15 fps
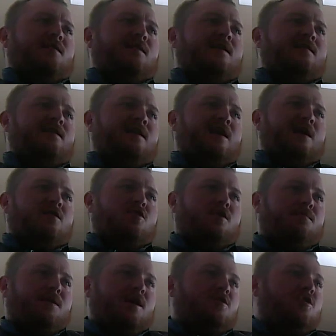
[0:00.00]
Tennessee,
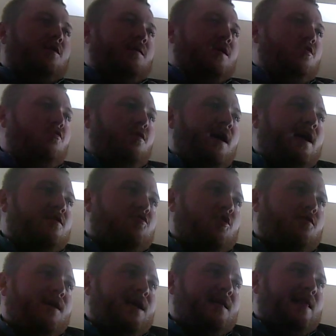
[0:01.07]
including production of a new
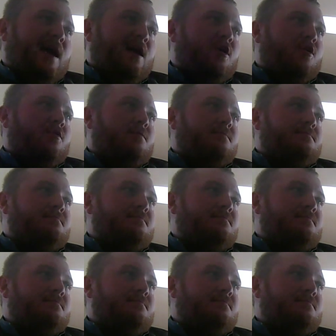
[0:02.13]
SUV there.